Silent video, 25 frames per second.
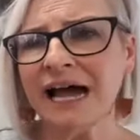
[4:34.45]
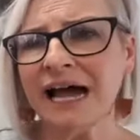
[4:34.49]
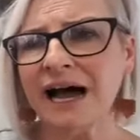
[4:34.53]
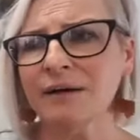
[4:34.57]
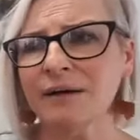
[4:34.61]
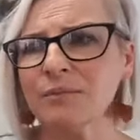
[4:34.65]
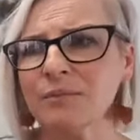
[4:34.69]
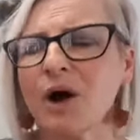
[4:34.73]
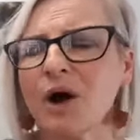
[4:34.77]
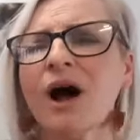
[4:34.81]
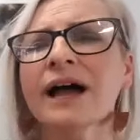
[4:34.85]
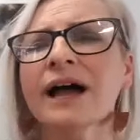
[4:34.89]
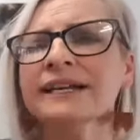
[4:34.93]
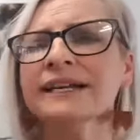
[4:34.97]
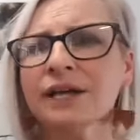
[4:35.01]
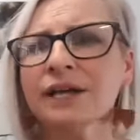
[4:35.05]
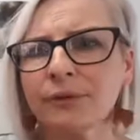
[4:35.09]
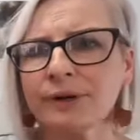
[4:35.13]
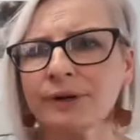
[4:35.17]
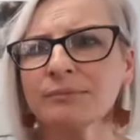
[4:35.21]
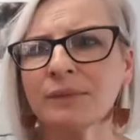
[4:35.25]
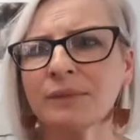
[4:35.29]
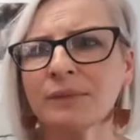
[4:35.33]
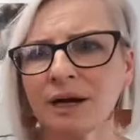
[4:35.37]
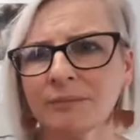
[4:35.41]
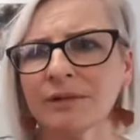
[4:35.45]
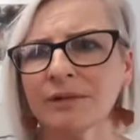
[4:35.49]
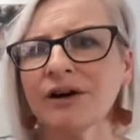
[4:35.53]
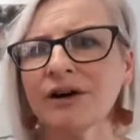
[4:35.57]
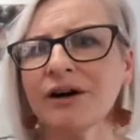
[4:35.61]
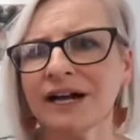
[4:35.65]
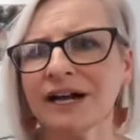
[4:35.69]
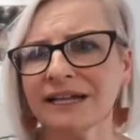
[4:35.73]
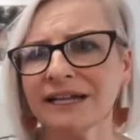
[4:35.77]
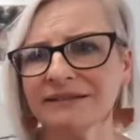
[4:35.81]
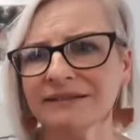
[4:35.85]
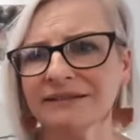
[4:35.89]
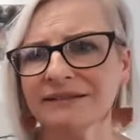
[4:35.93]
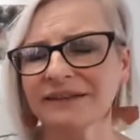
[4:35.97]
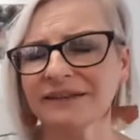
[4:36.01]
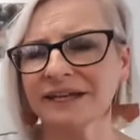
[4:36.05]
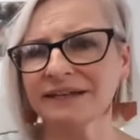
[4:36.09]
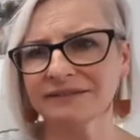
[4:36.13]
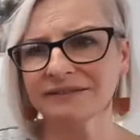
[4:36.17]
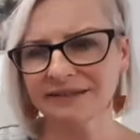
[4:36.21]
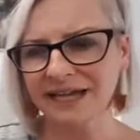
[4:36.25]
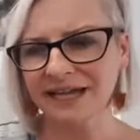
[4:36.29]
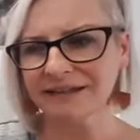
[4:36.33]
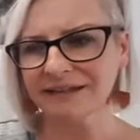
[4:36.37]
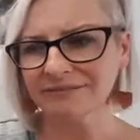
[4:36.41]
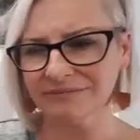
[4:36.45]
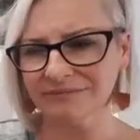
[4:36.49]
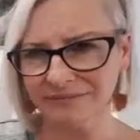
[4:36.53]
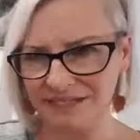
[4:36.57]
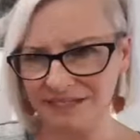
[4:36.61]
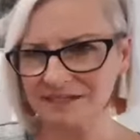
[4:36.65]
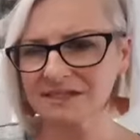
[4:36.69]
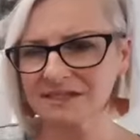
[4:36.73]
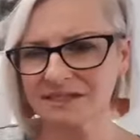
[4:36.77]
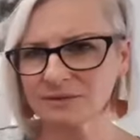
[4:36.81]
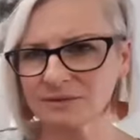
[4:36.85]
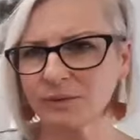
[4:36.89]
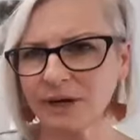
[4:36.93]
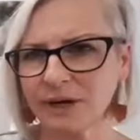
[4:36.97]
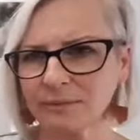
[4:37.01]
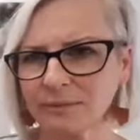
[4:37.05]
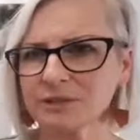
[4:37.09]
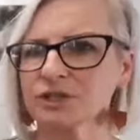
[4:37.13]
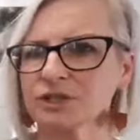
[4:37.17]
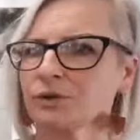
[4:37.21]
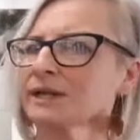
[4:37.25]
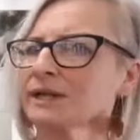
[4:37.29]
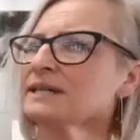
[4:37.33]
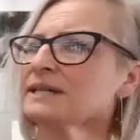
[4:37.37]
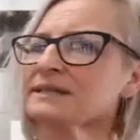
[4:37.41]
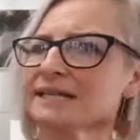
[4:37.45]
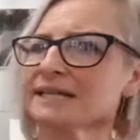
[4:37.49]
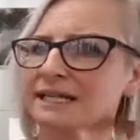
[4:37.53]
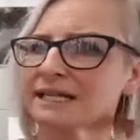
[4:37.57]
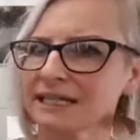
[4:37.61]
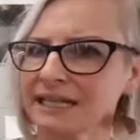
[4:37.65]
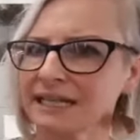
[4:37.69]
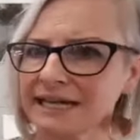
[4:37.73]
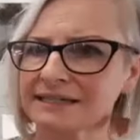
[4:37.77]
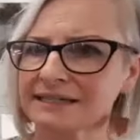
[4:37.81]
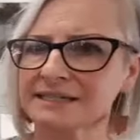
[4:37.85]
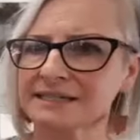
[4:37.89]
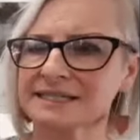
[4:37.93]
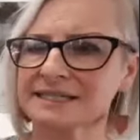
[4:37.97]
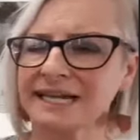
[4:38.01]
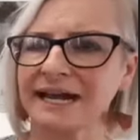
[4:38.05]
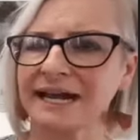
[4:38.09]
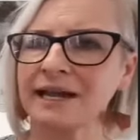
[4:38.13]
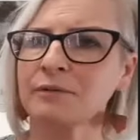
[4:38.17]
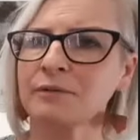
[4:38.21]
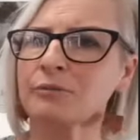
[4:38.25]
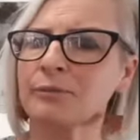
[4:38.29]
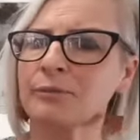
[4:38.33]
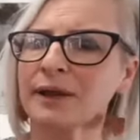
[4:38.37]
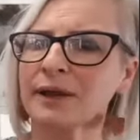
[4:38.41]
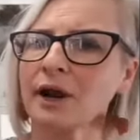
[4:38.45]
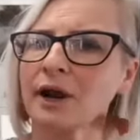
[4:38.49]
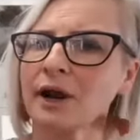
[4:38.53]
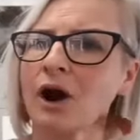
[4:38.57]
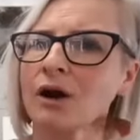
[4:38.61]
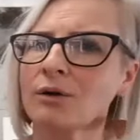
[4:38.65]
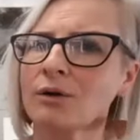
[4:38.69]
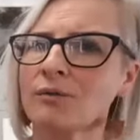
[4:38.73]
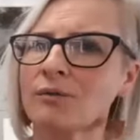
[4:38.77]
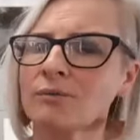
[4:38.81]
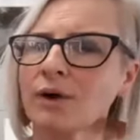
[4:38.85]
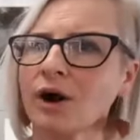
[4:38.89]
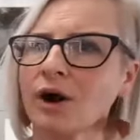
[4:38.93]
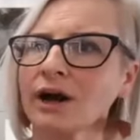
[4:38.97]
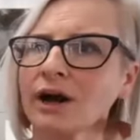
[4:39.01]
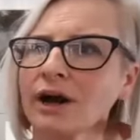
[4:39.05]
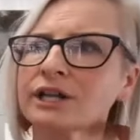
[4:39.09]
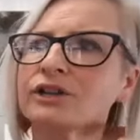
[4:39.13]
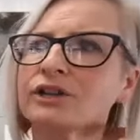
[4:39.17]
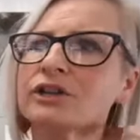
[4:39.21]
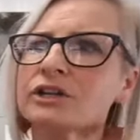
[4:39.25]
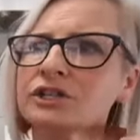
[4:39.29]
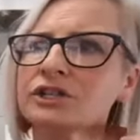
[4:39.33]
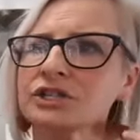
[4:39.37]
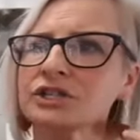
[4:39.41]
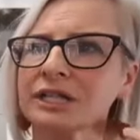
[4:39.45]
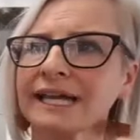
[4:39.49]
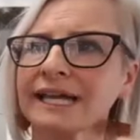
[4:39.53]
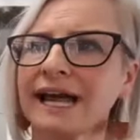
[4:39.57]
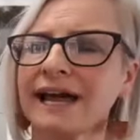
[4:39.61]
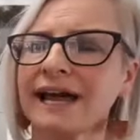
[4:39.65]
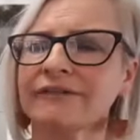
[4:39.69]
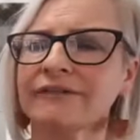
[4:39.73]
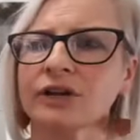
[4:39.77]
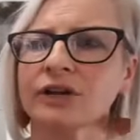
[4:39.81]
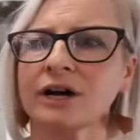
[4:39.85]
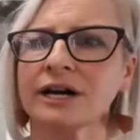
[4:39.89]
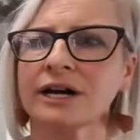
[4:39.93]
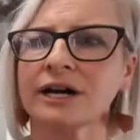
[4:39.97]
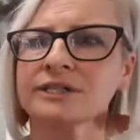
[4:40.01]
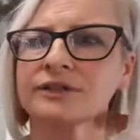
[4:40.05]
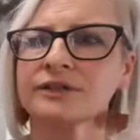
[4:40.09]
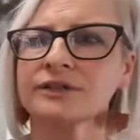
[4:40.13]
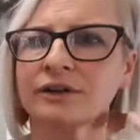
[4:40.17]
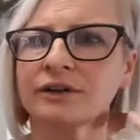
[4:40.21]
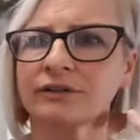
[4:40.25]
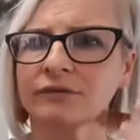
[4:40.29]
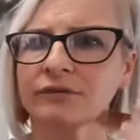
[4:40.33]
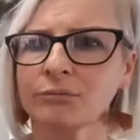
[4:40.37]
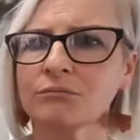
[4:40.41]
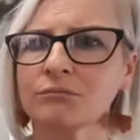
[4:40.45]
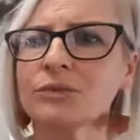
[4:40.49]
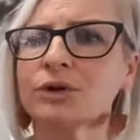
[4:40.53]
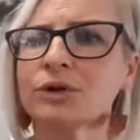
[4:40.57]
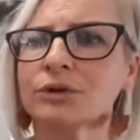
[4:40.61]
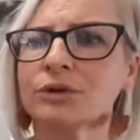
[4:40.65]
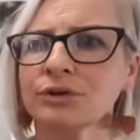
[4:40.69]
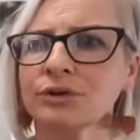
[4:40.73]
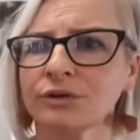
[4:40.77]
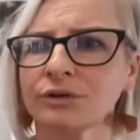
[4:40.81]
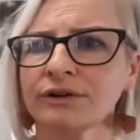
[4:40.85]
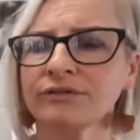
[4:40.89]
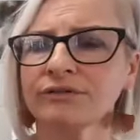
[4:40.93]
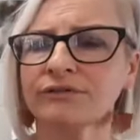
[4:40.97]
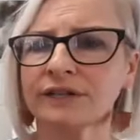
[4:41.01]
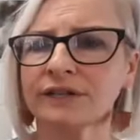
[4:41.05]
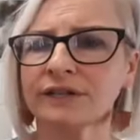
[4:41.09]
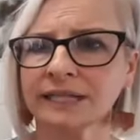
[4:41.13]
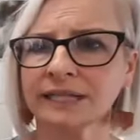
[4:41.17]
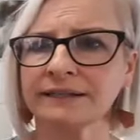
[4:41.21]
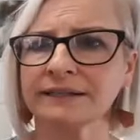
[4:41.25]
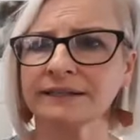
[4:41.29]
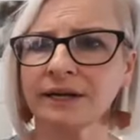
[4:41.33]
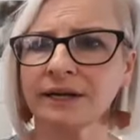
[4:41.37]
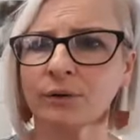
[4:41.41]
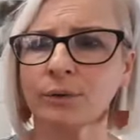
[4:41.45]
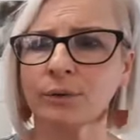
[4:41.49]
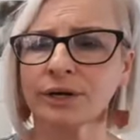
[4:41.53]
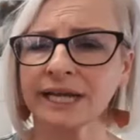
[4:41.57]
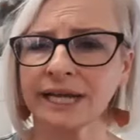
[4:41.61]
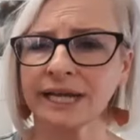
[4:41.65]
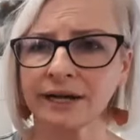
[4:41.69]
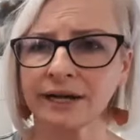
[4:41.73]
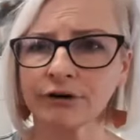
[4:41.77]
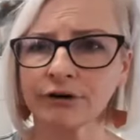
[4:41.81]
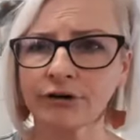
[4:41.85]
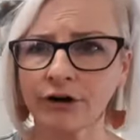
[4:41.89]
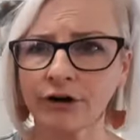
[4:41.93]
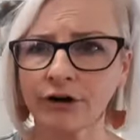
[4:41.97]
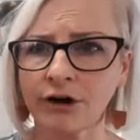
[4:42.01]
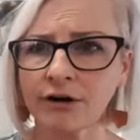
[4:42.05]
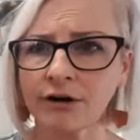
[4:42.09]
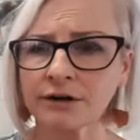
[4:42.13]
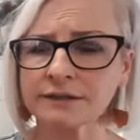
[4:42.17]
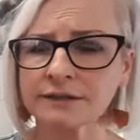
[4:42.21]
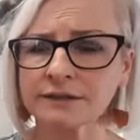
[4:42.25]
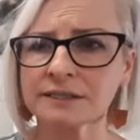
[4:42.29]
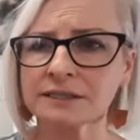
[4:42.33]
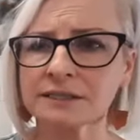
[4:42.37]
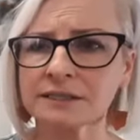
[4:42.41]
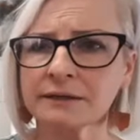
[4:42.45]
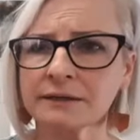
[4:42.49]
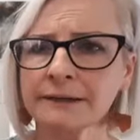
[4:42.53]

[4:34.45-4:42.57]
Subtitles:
I know in my mind that this is what I'm doing as a cloudscape, but I usually have an idea of a mood or a feeling that I want to get across.